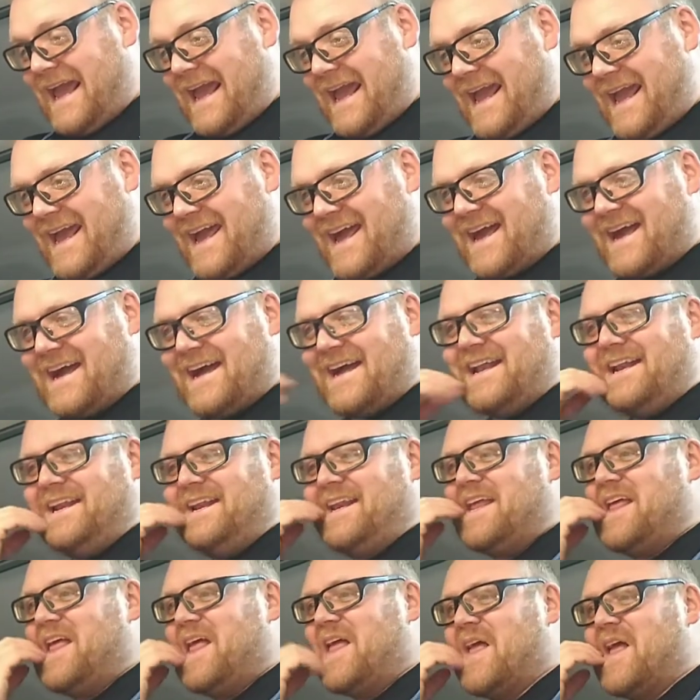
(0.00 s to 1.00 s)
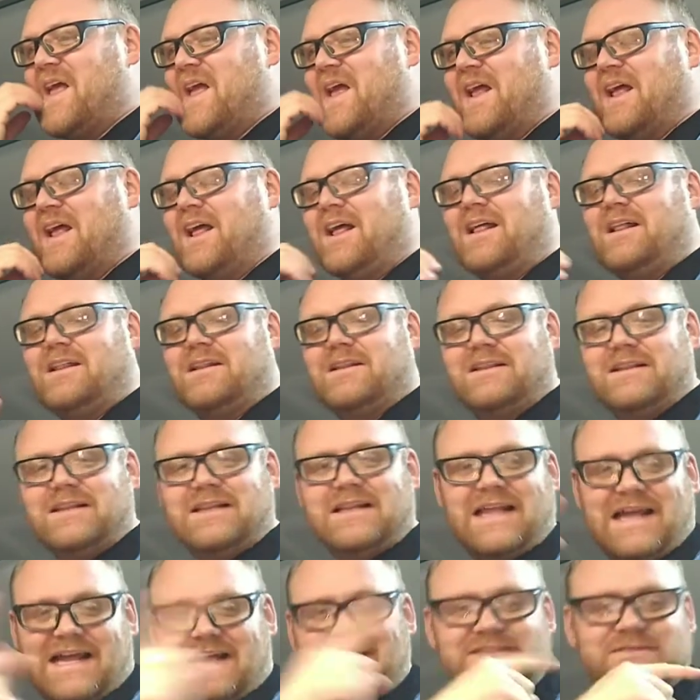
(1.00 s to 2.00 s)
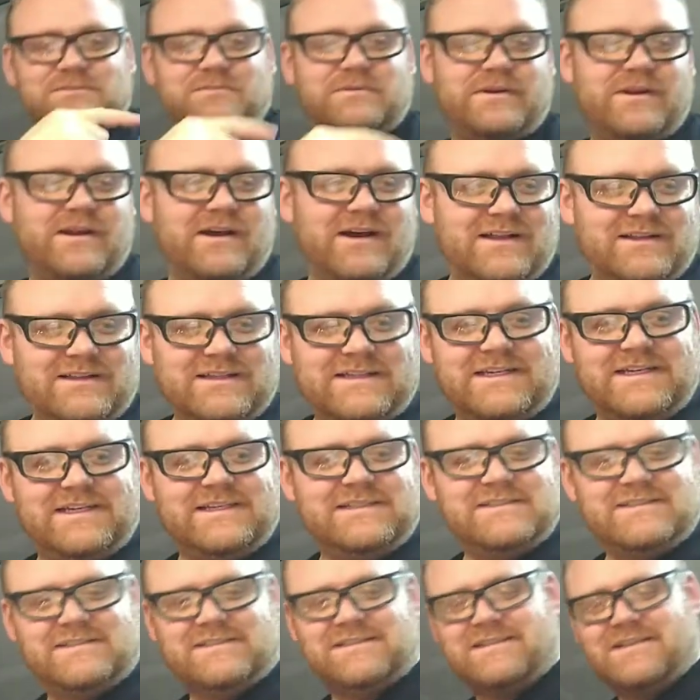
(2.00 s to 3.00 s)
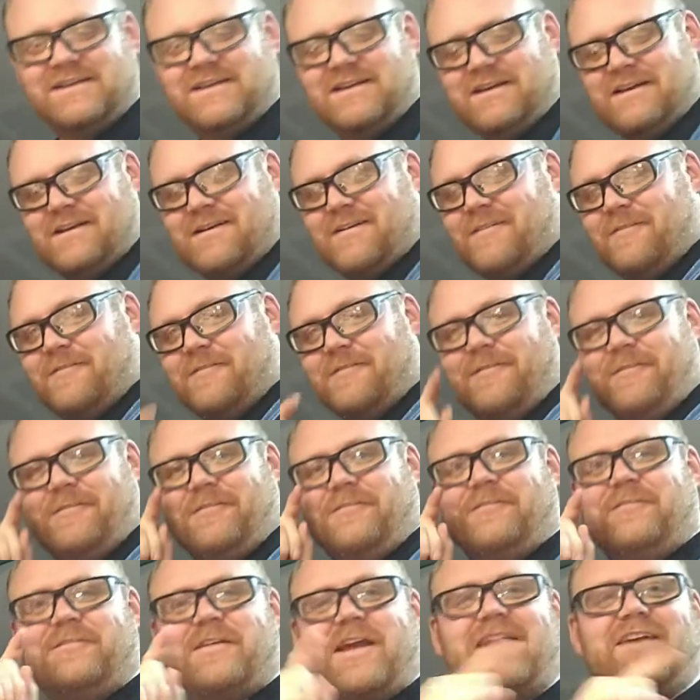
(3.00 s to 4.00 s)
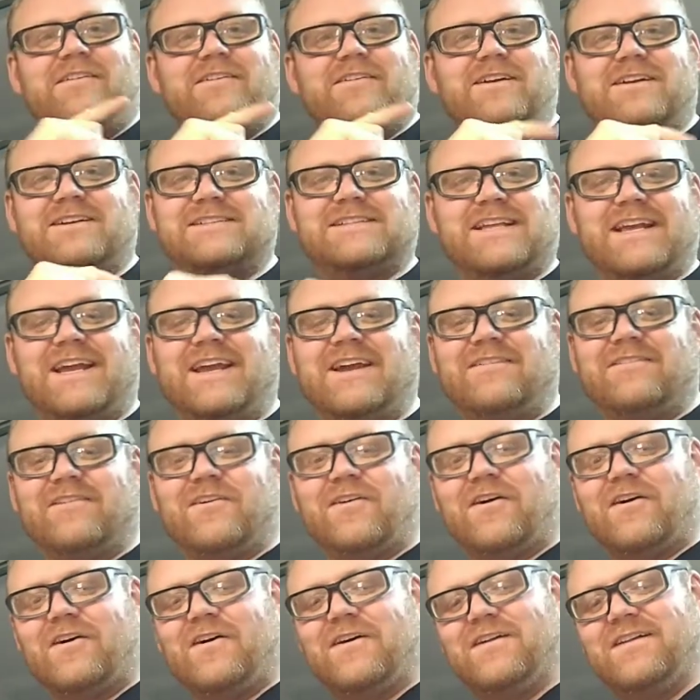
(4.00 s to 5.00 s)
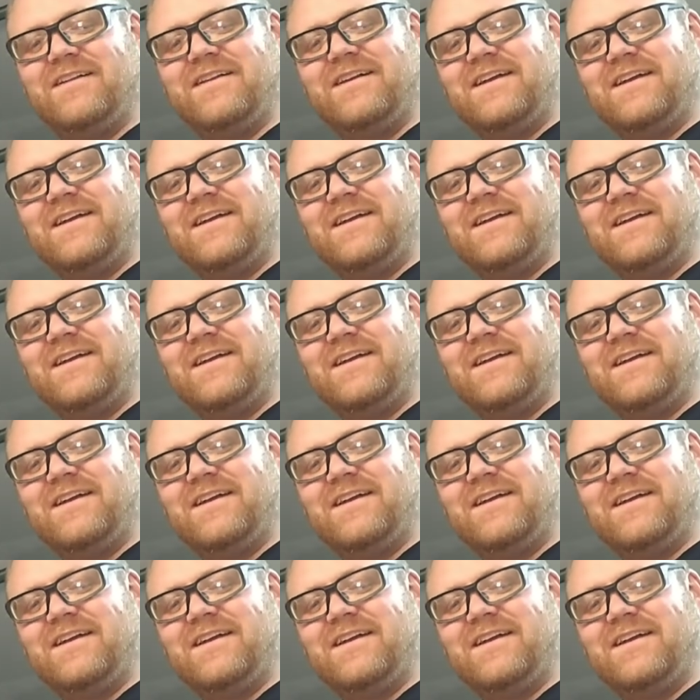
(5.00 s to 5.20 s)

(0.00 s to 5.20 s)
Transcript: And last but not least, favoriteest thing of all,